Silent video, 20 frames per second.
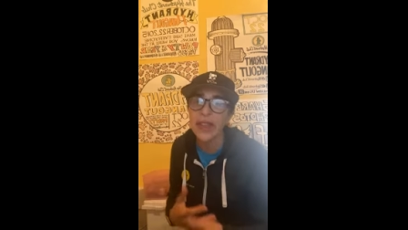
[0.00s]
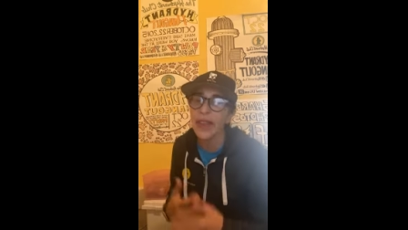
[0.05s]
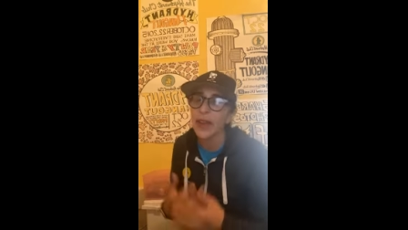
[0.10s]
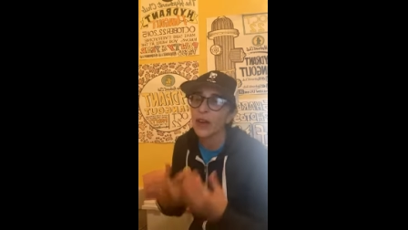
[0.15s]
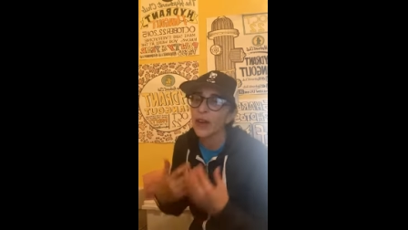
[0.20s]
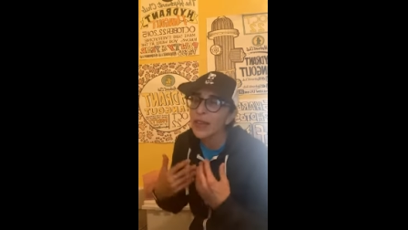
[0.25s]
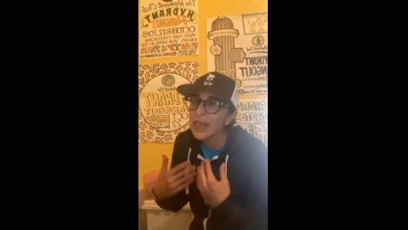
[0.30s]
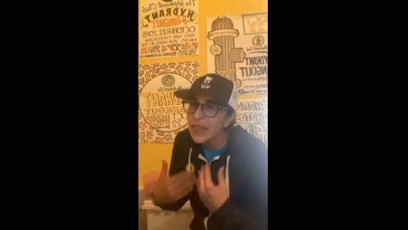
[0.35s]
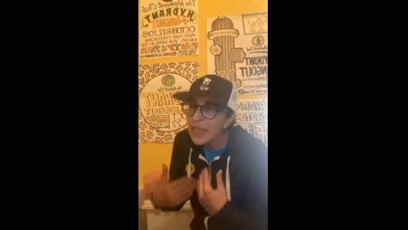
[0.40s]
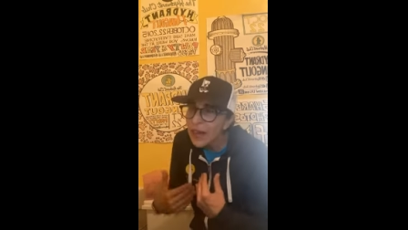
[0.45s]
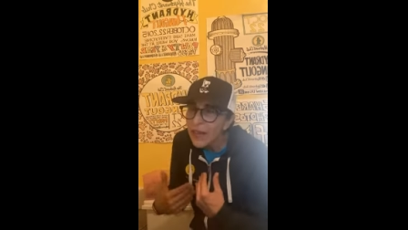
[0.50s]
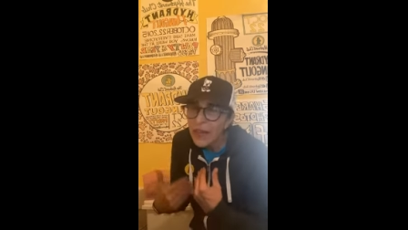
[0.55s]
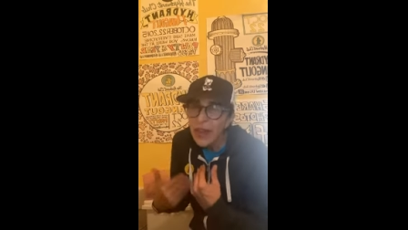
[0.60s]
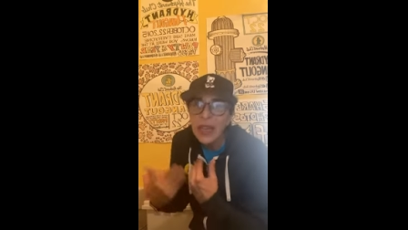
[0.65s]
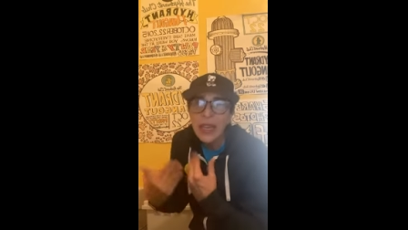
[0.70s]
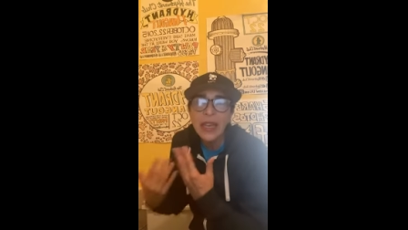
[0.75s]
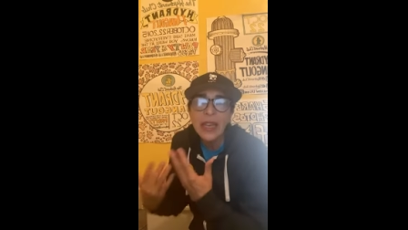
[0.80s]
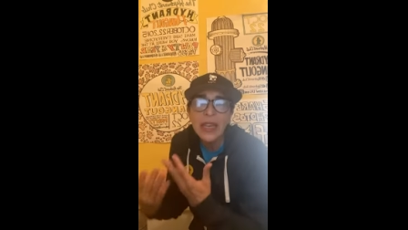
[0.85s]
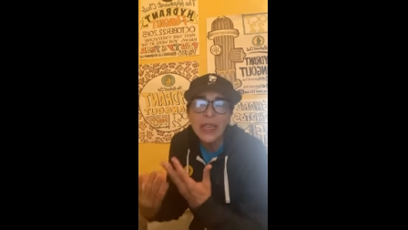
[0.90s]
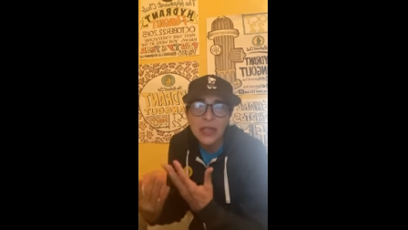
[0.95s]
they are
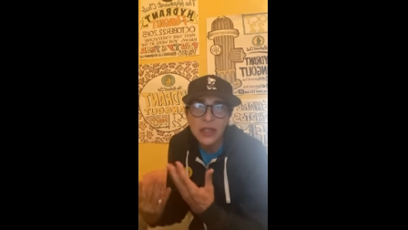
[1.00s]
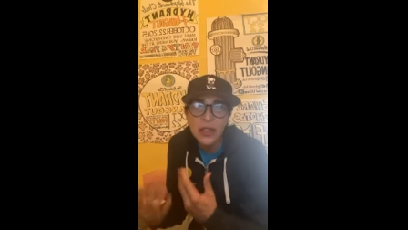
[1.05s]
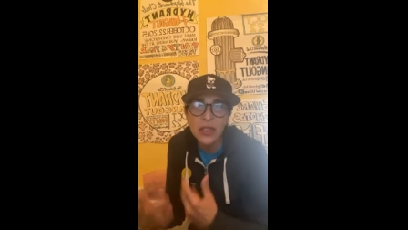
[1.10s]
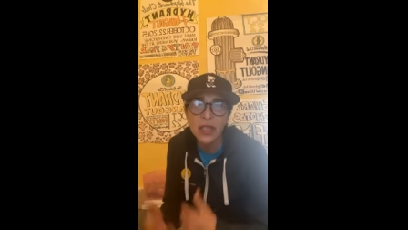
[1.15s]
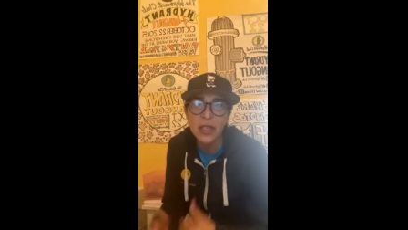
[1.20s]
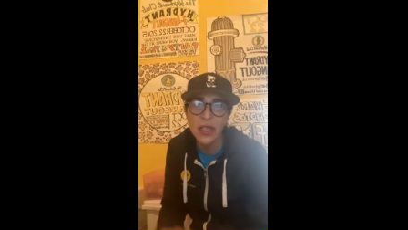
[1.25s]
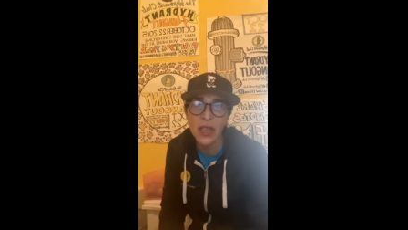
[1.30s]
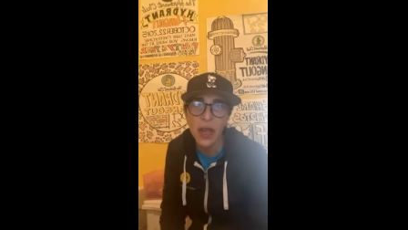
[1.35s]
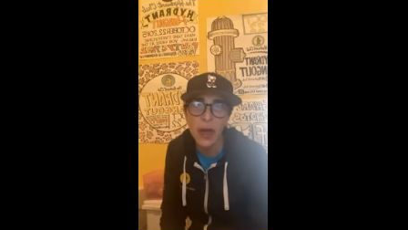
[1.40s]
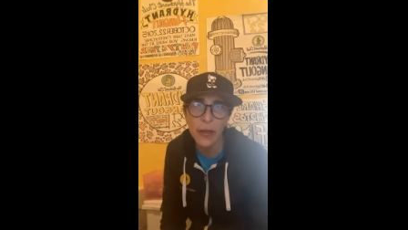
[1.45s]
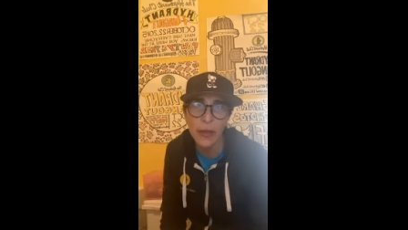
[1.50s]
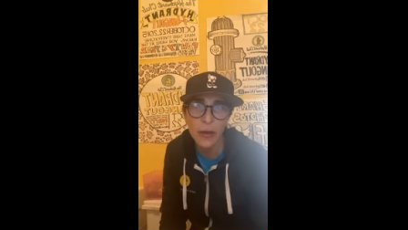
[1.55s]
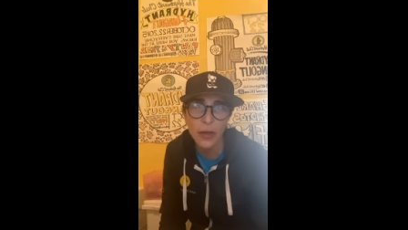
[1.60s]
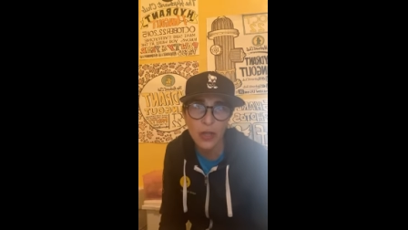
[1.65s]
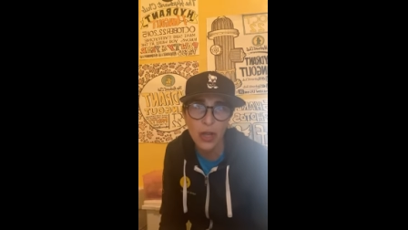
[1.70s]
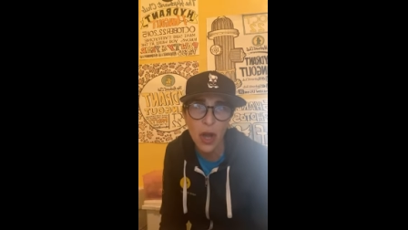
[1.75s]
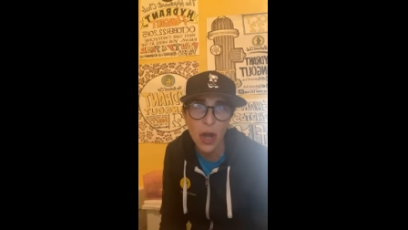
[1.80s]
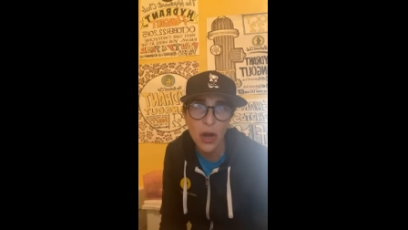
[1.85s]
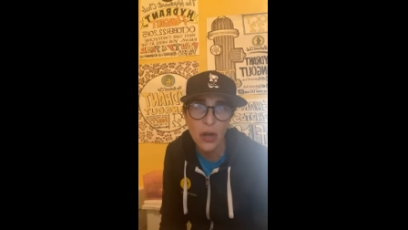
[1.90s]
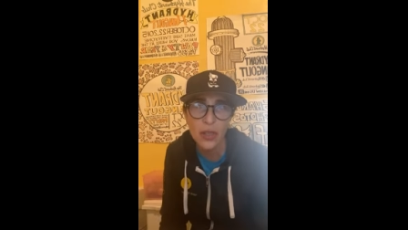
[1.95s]
giving in to the other
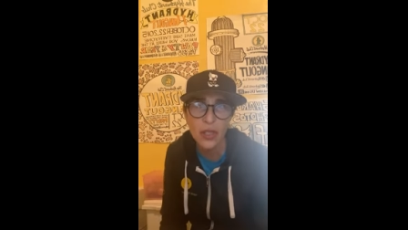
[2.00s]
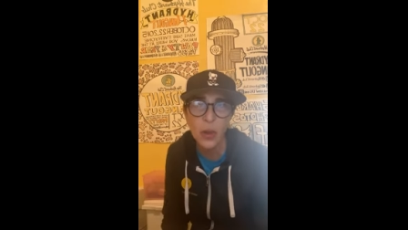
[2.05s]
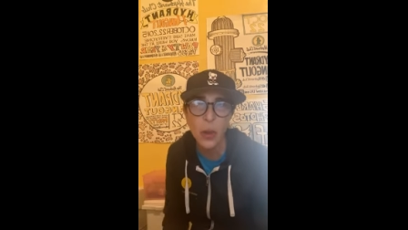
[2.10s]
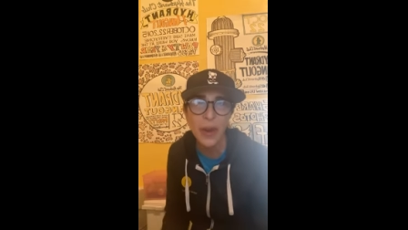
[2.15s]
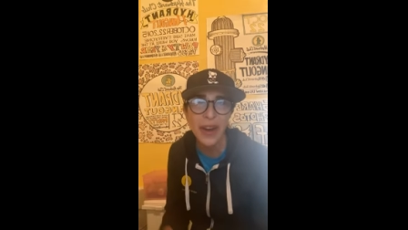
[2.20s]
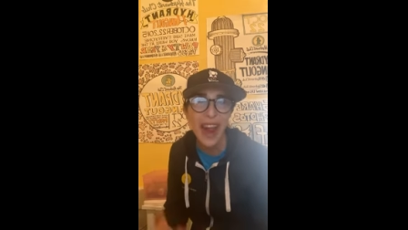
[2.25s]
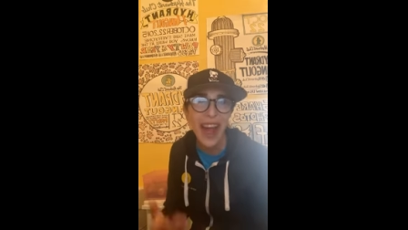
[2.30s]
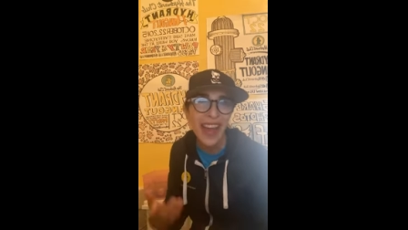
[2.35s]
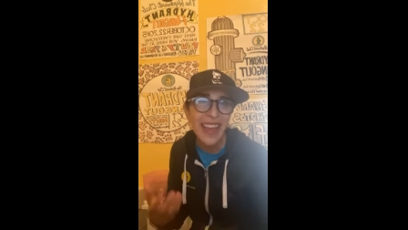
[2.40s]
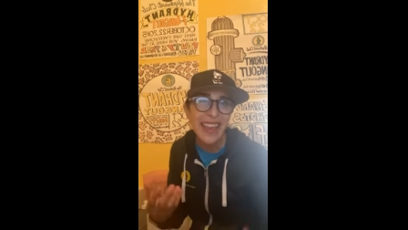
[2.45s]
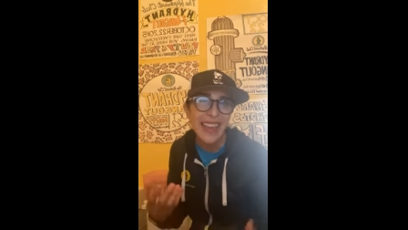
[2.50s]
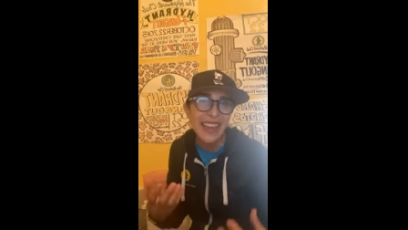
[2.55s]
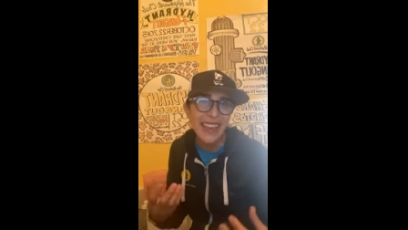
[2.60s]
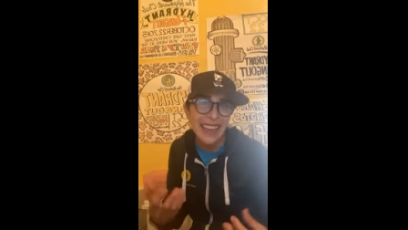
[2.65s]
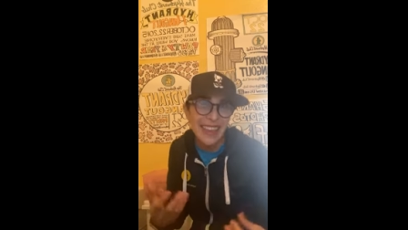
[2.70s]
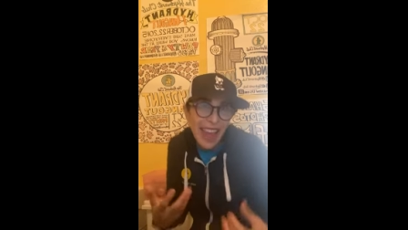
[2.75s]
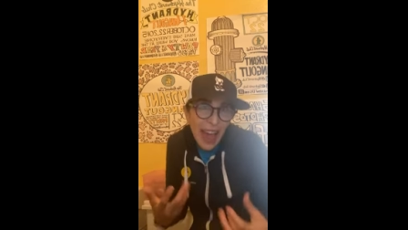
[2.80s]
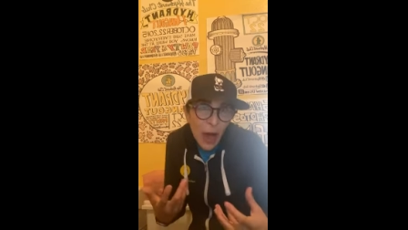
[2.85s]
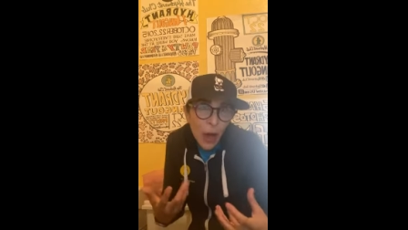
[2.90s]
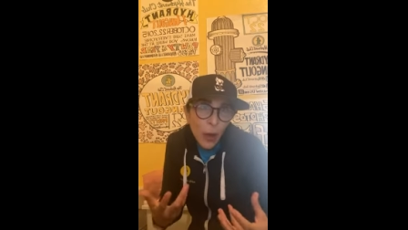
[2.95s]
dog. So when I
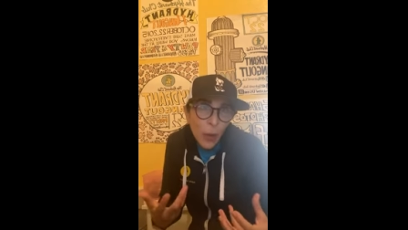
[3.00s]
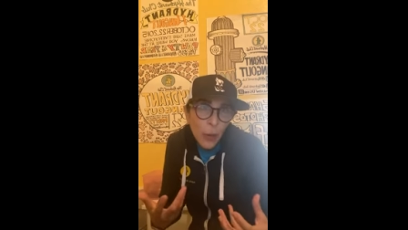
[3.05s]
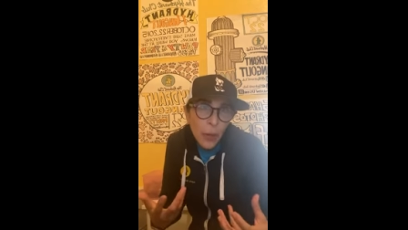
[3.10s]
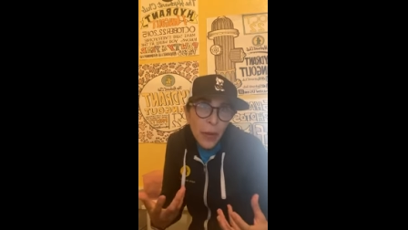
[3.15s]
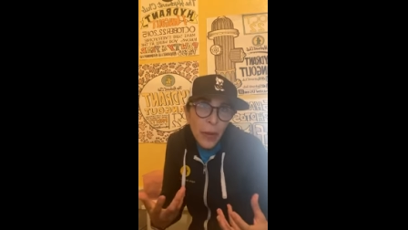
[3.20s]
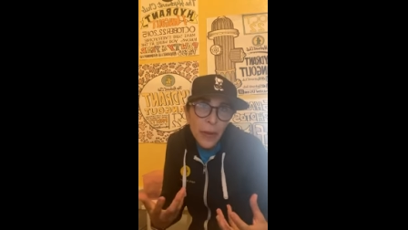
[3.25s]
yelp,